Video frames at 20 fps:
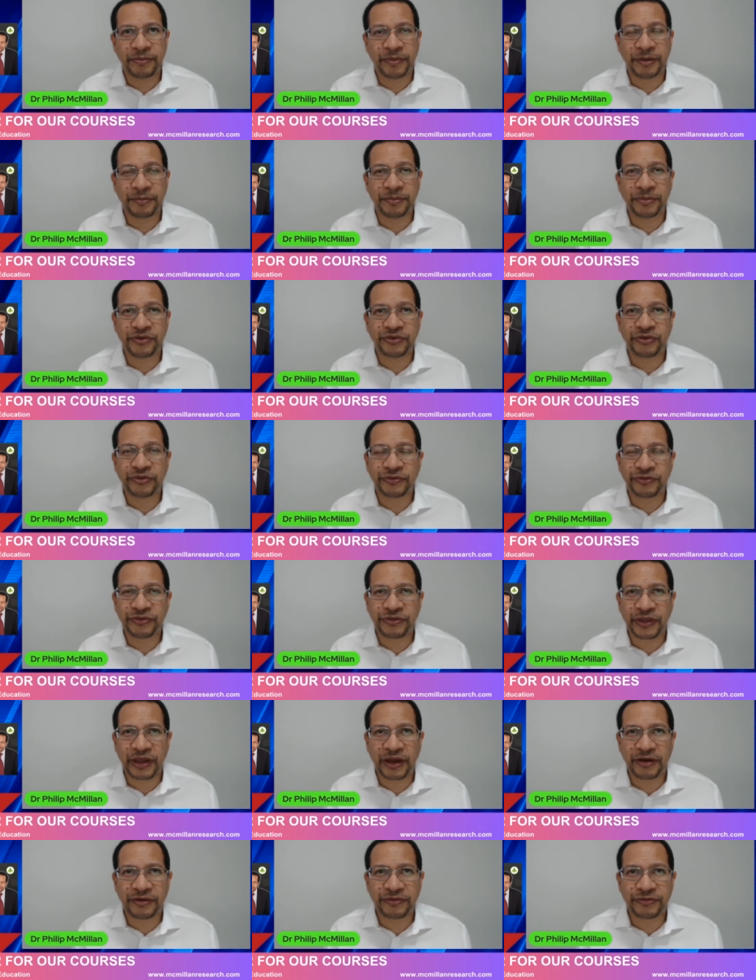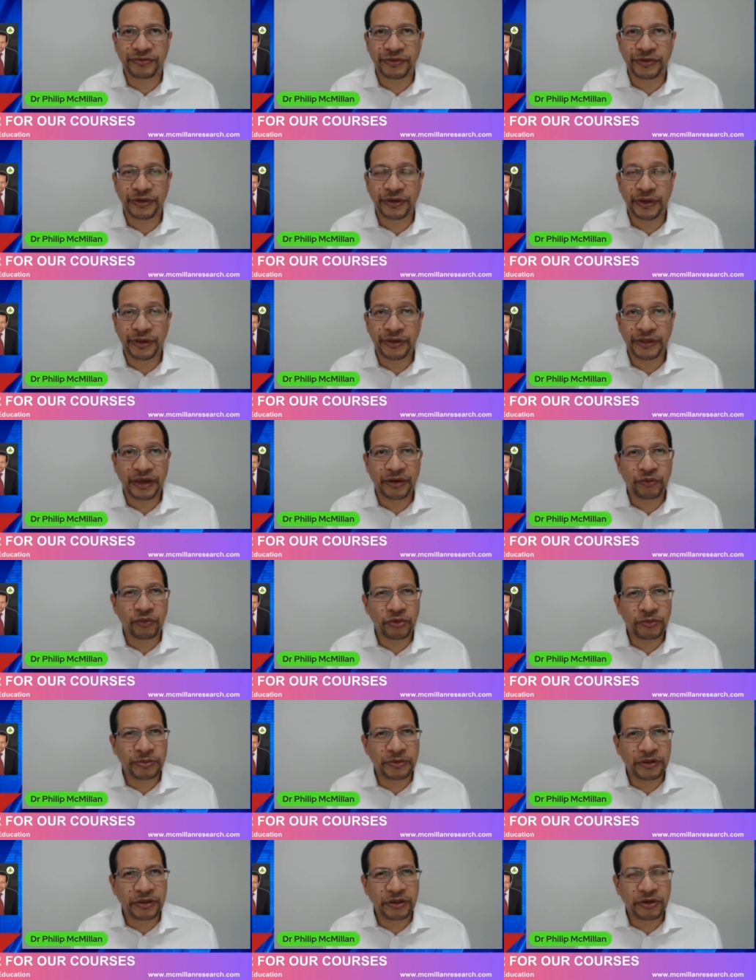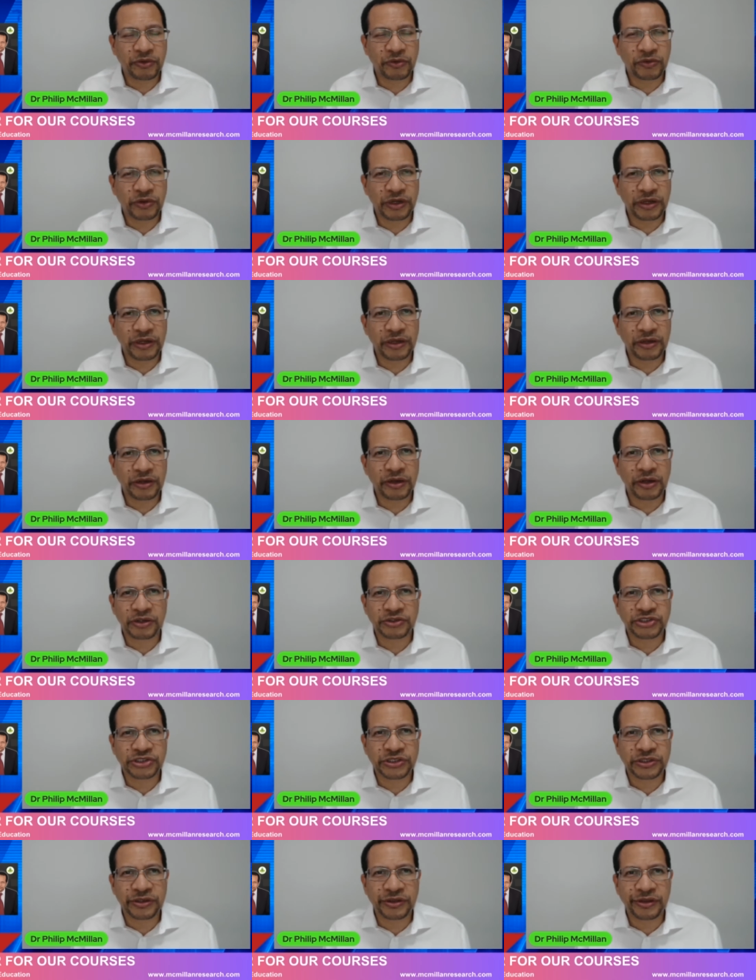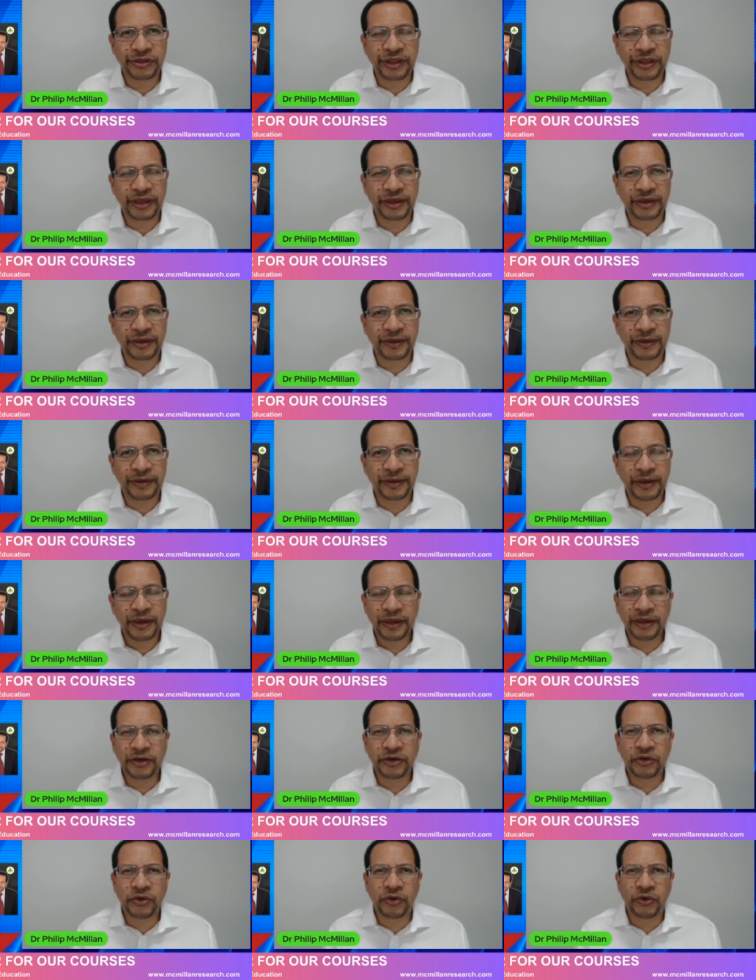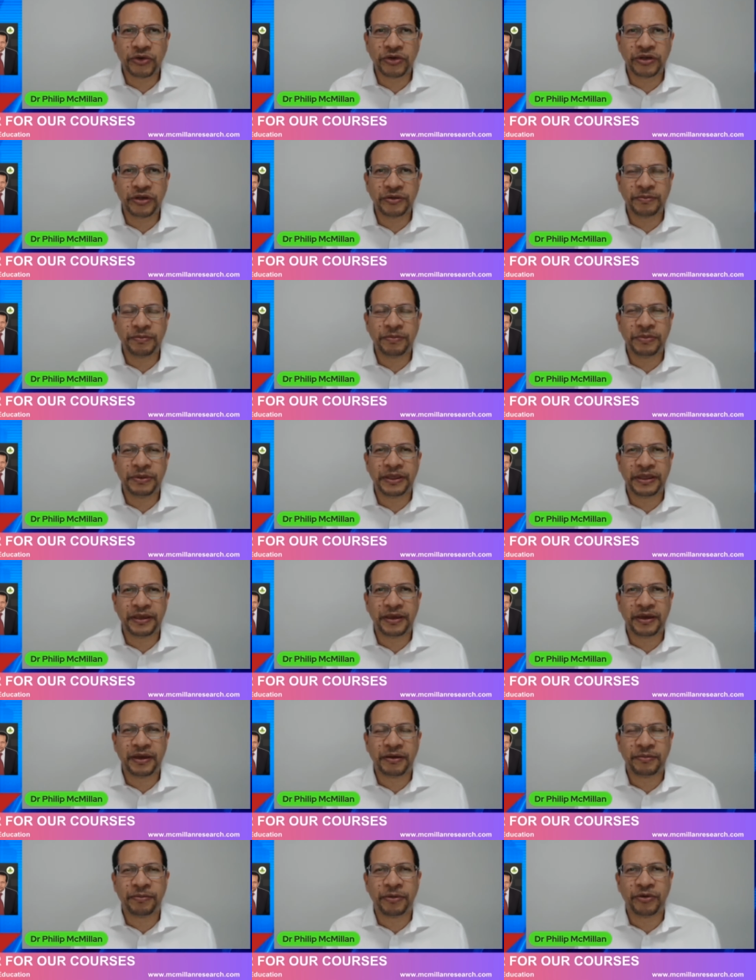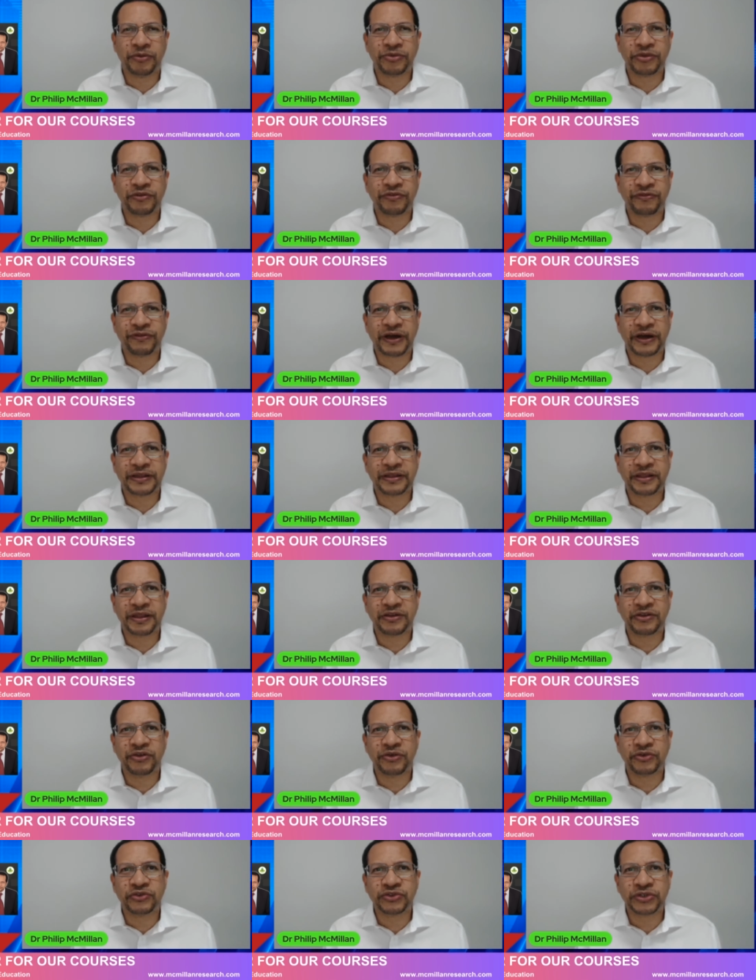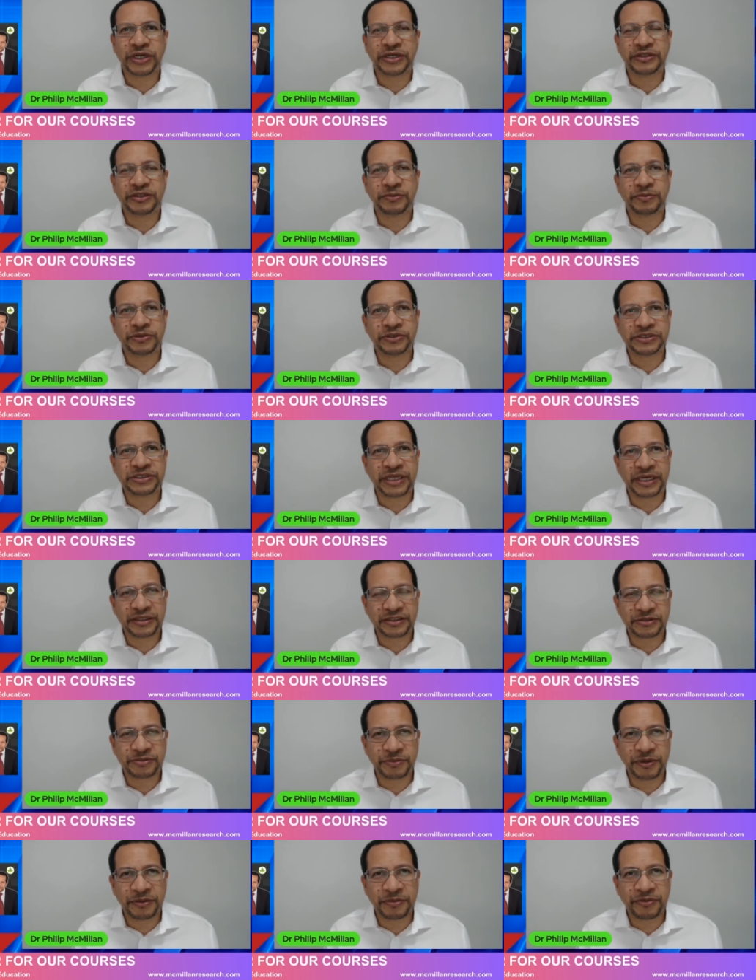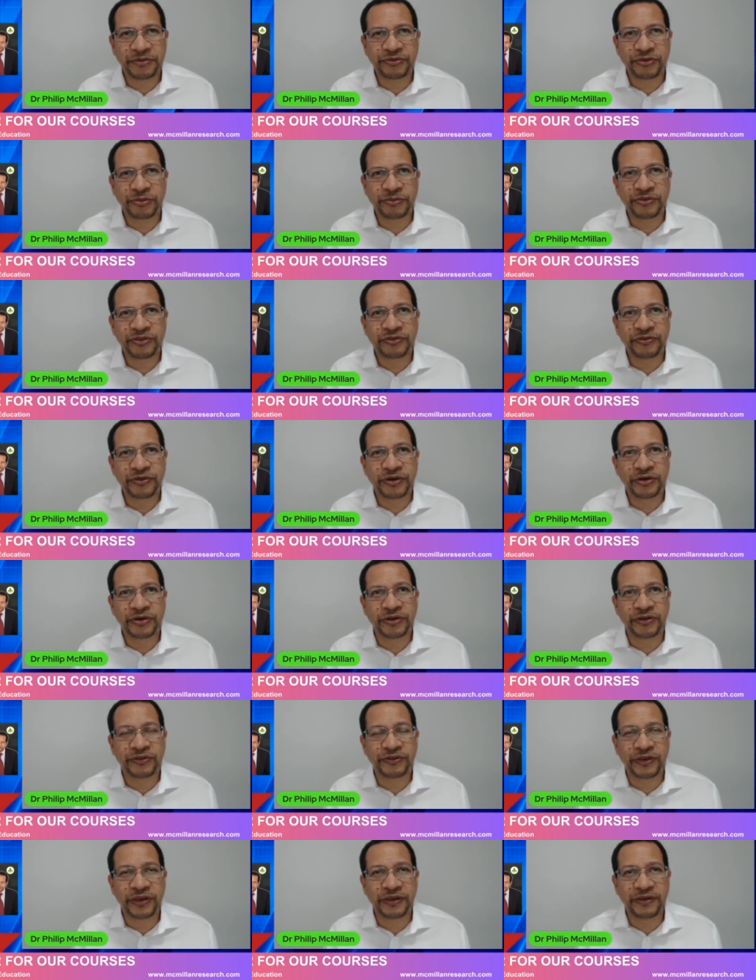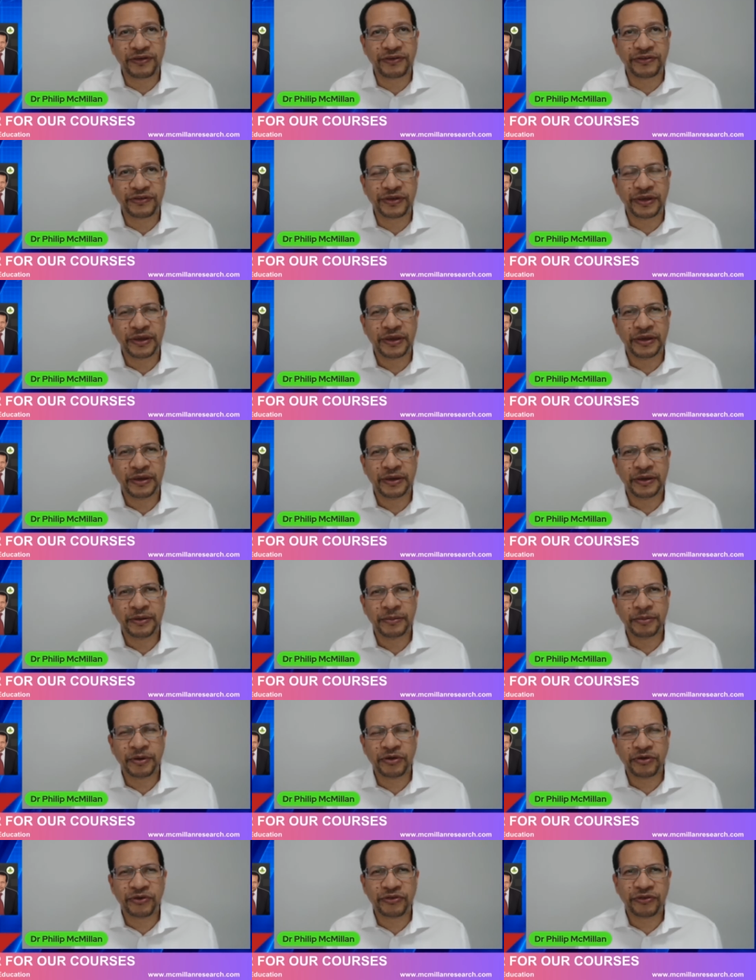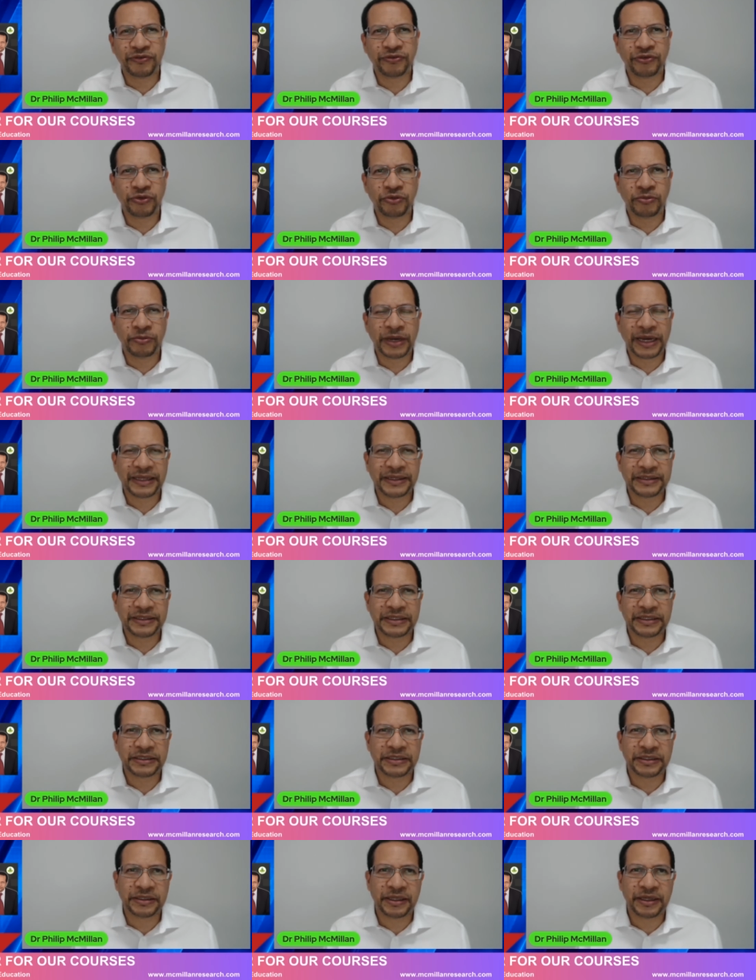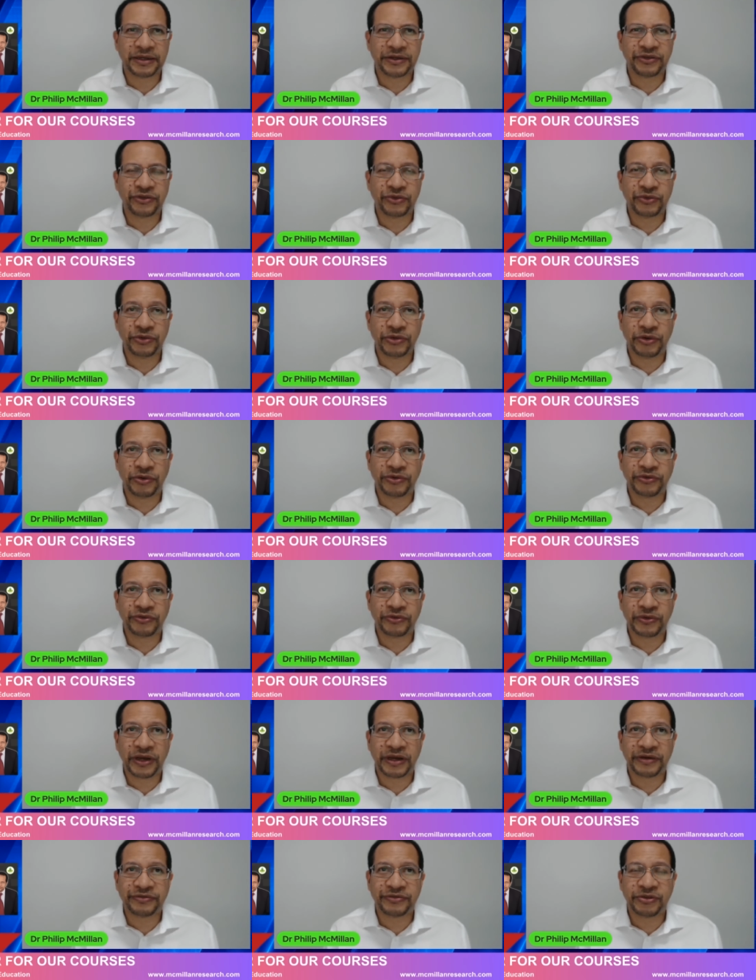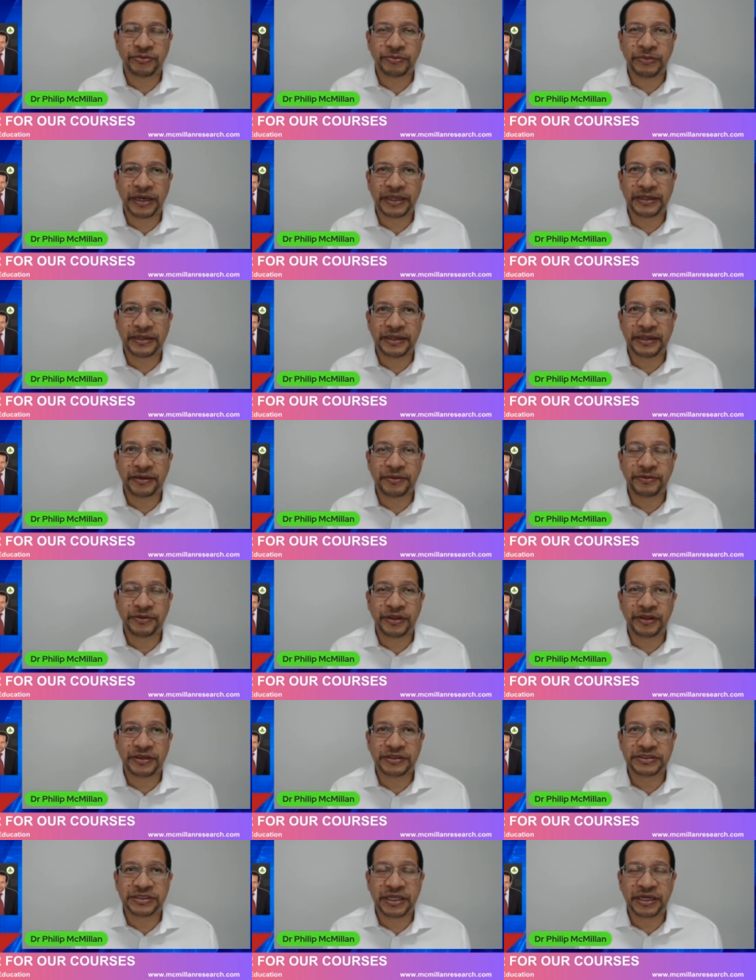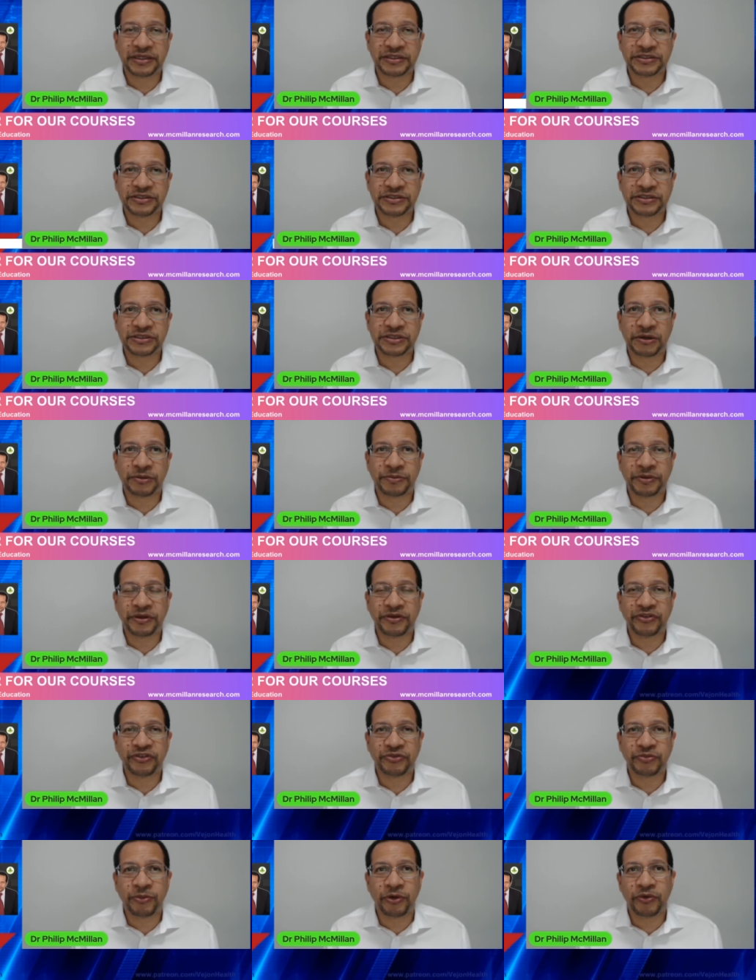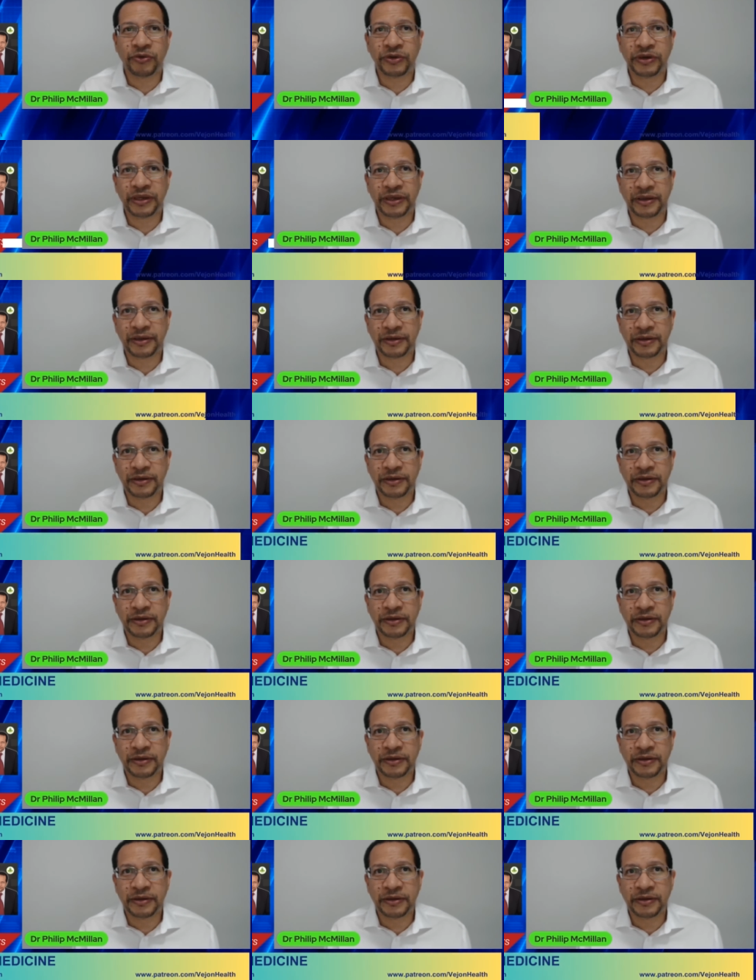members of staff? That would be the only logical thing. It couldn't be about the fact that you're trying to protect people from severe disease, because if you mandated that, you'd also have to mandate things like stopping smoking,